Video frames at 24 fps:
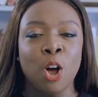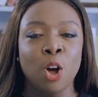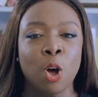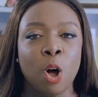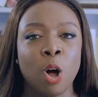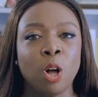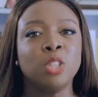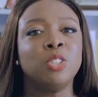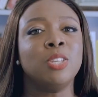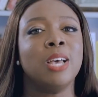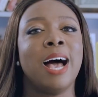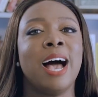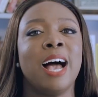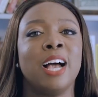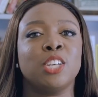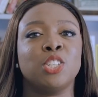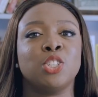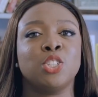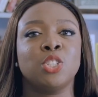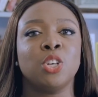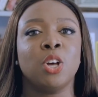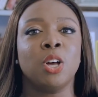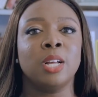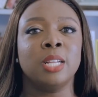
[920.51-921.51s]
Call to
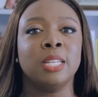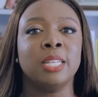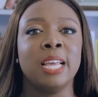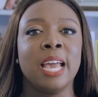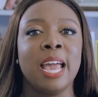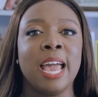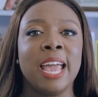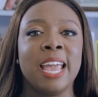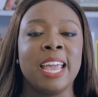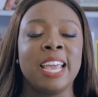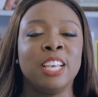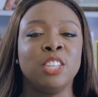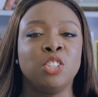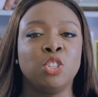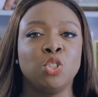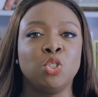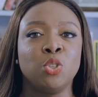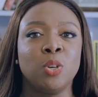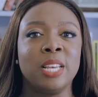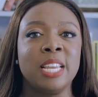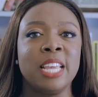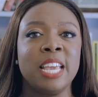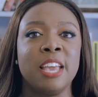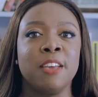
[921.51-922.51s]
action is
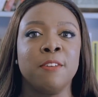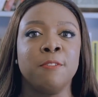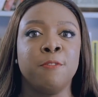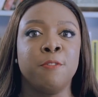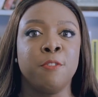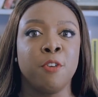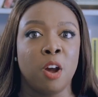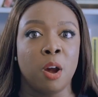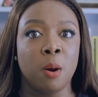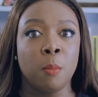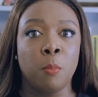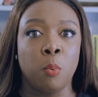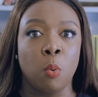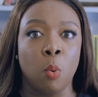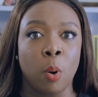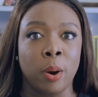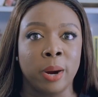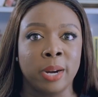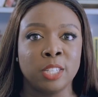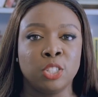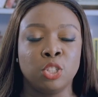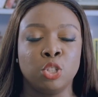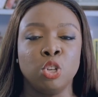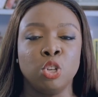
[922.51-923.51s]
usually a verb word.